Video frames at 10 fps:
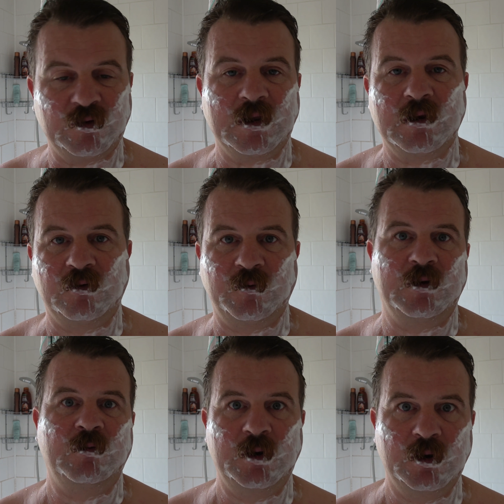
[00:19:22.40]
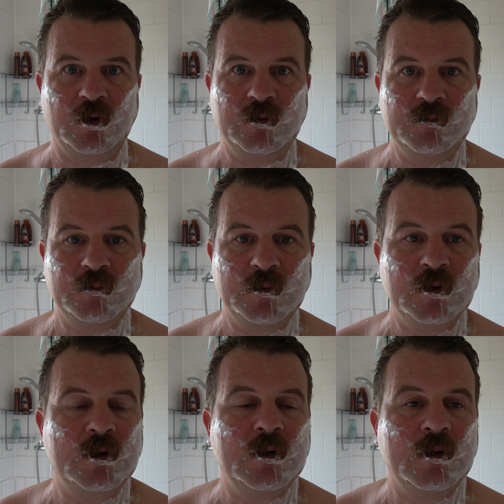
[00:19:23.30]
ridiculous things we do,
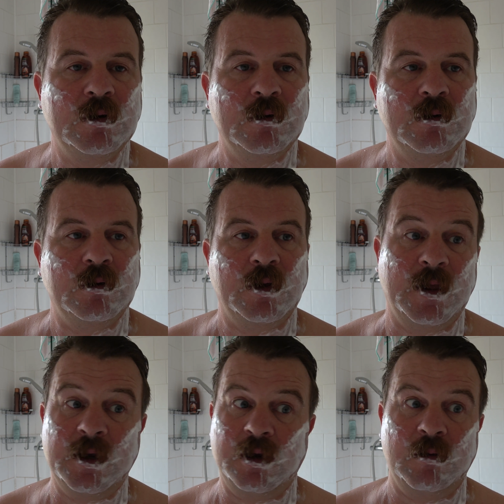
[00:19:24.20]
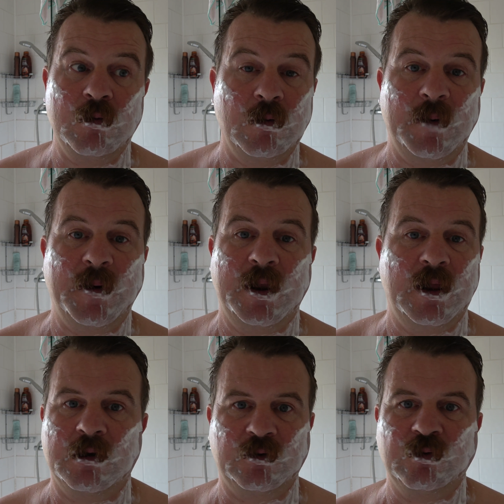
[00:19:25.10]
and they did it all the way back
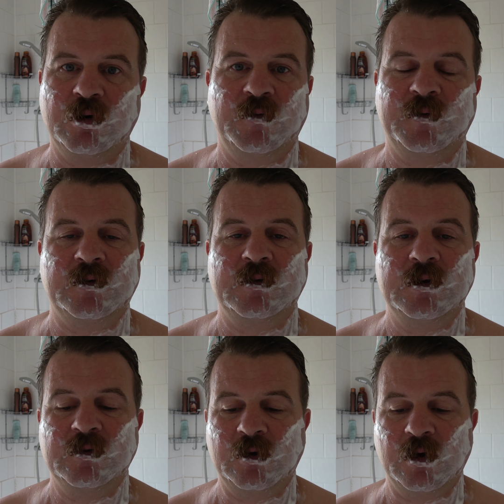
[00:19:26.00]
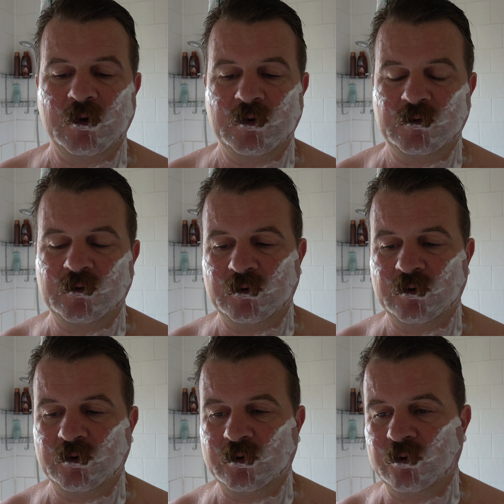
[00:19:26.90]
then, like 2,500 years ago, is
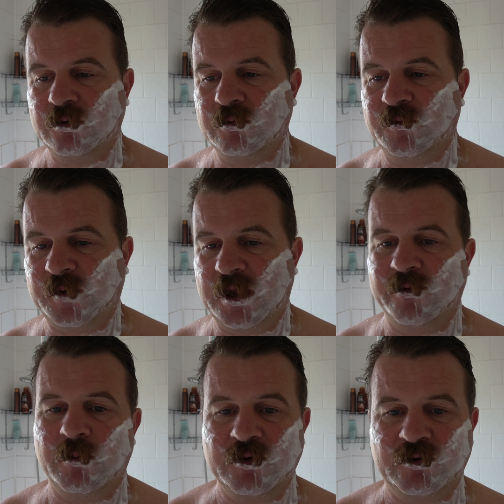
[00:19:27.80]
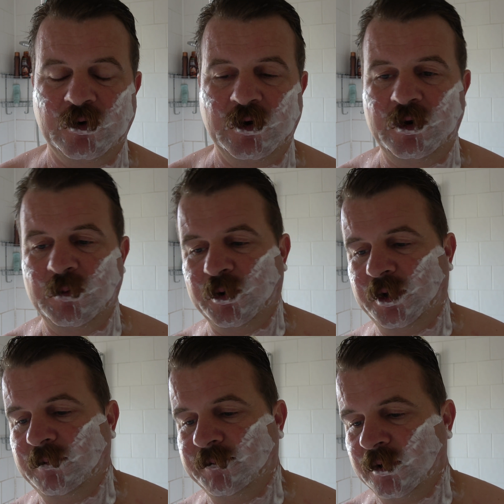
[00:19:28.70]
you favour one side of your
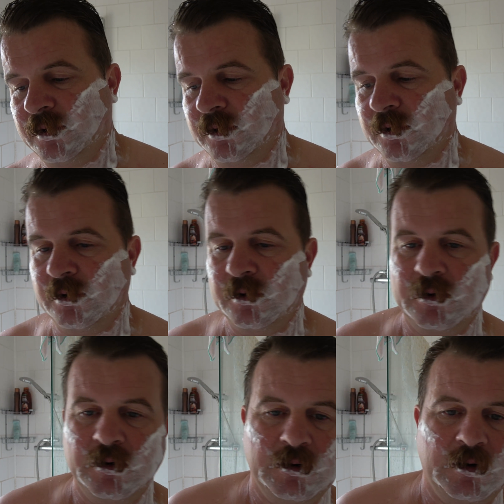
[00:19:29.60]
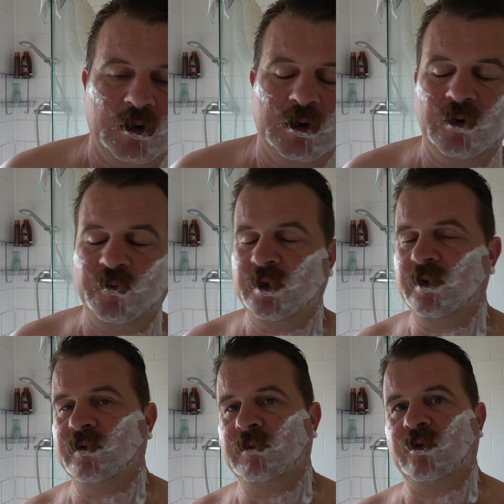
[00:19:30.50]
body. Like, and I think in
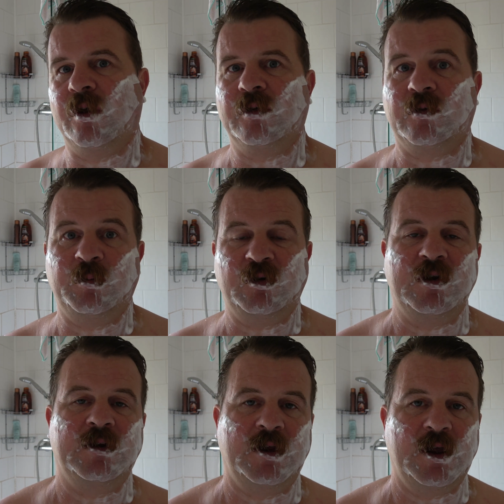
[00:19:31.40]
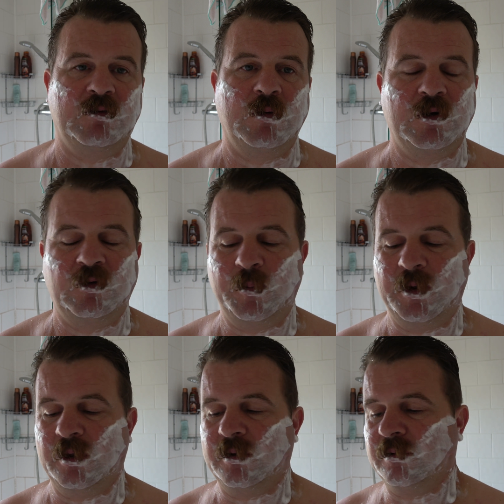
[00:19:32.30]
some tasks, especially in today's world, it's a
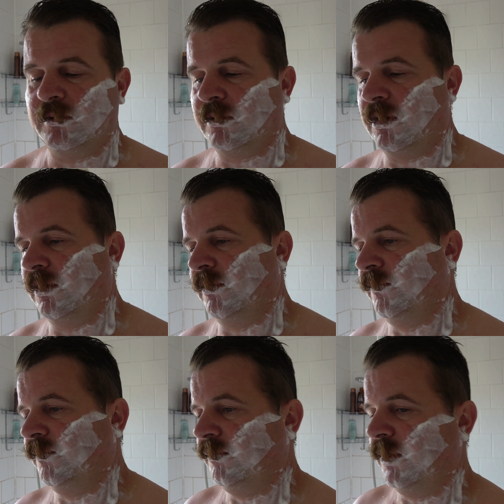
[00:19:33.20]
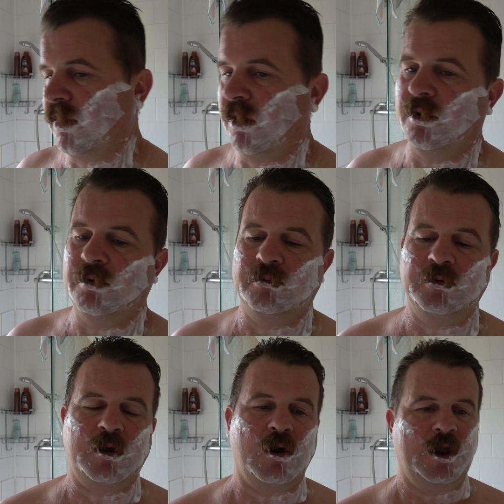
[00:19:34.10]
bit kind of, you can't
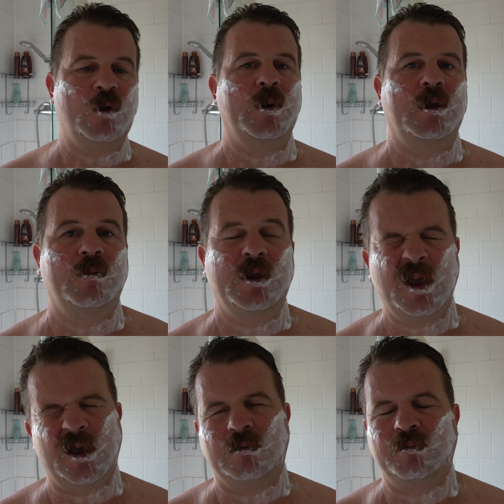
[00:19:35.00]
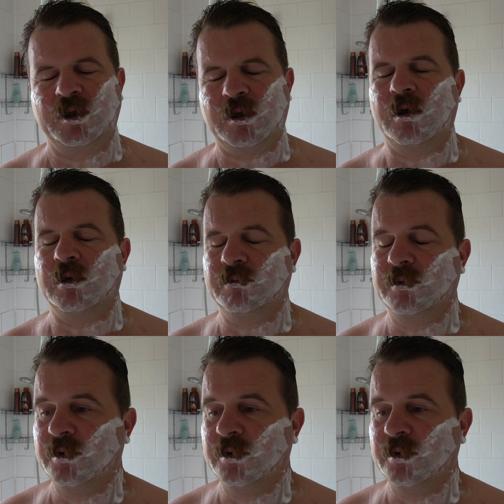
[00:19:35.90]
help it, but you can, but you can't,